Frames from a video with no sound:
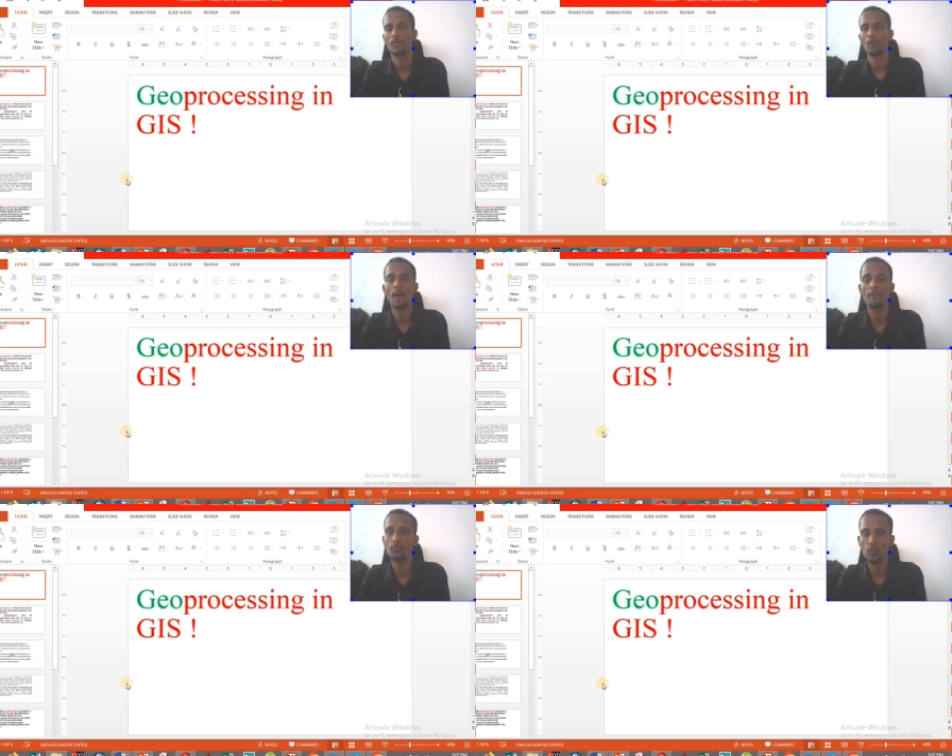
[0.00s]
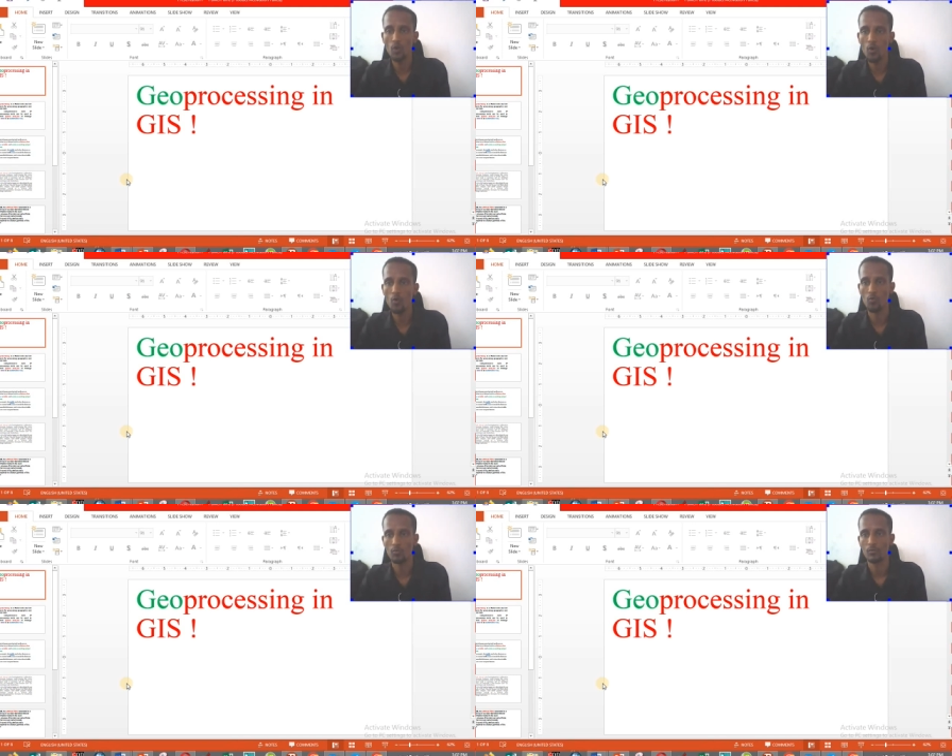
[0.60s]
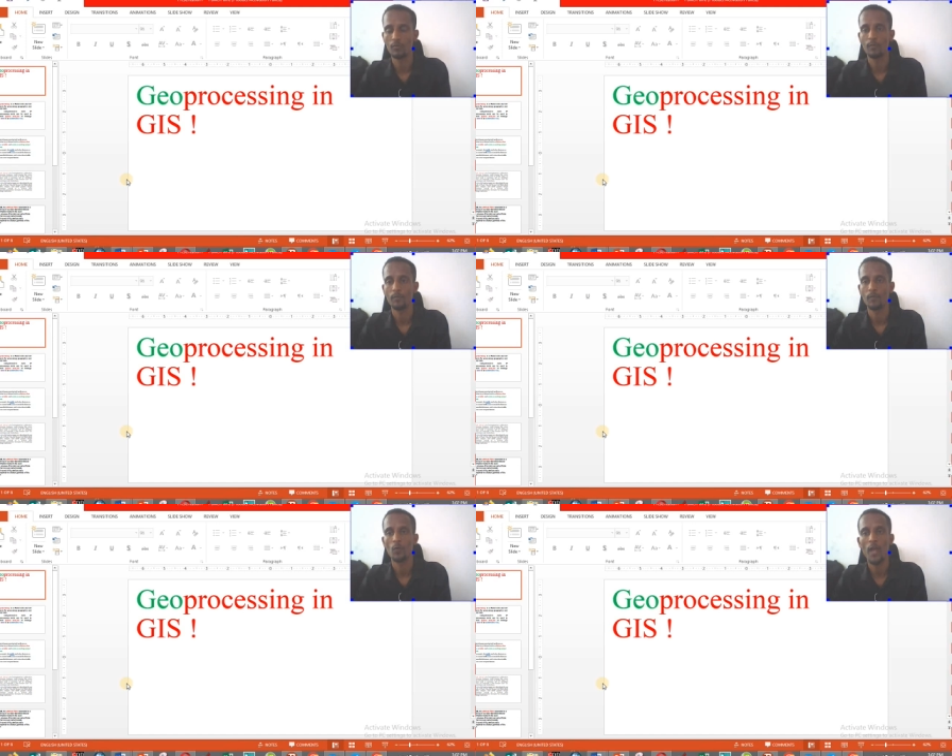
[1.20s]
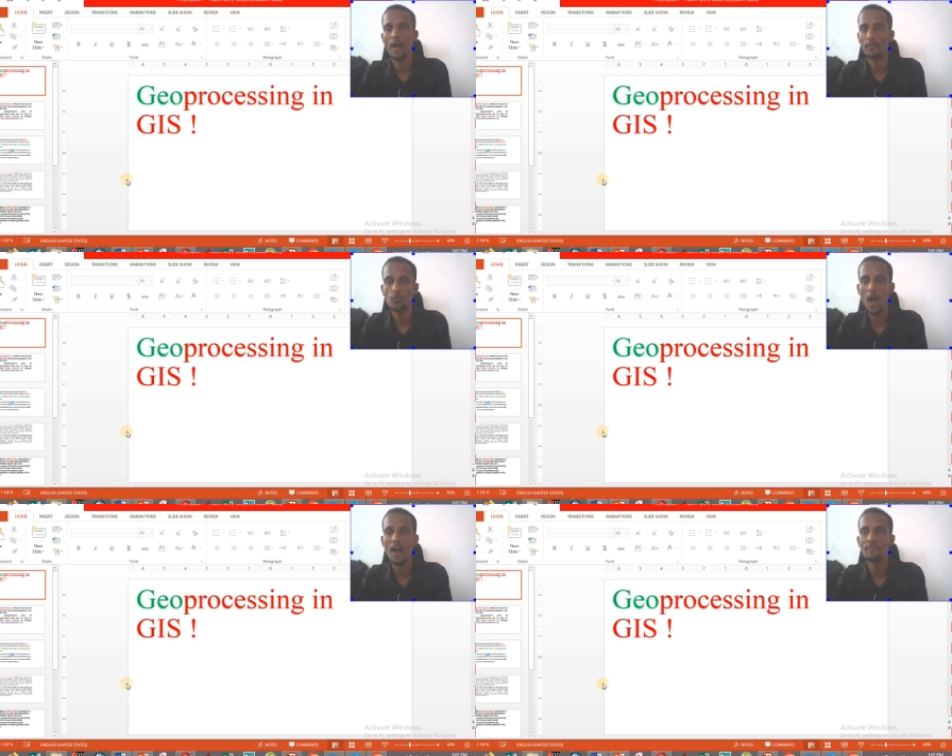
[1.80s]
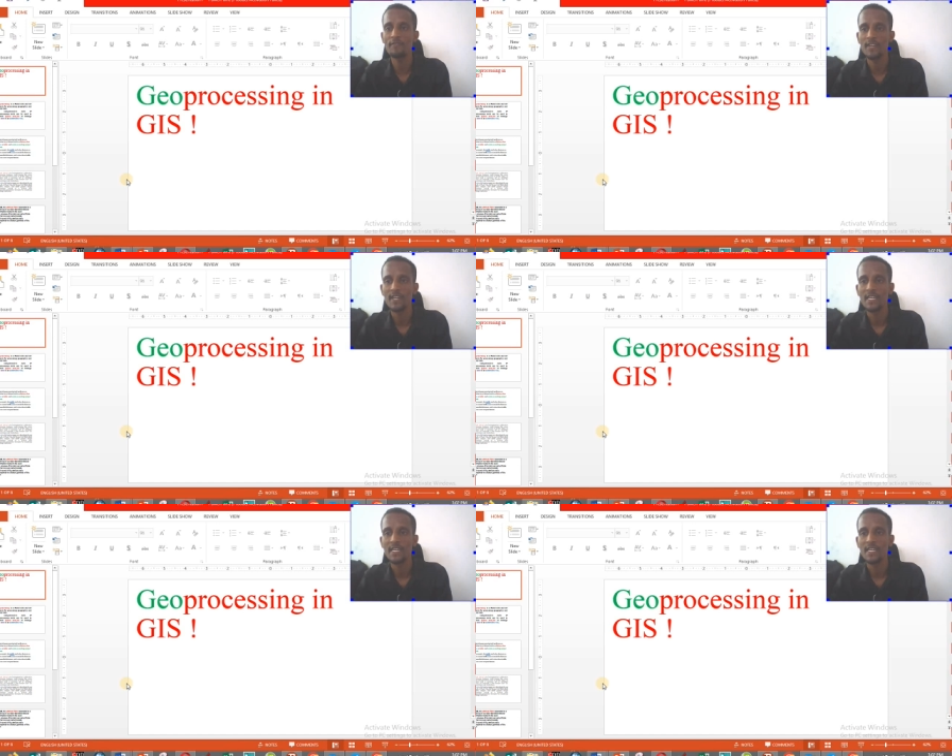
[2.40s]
We have to know, we have to have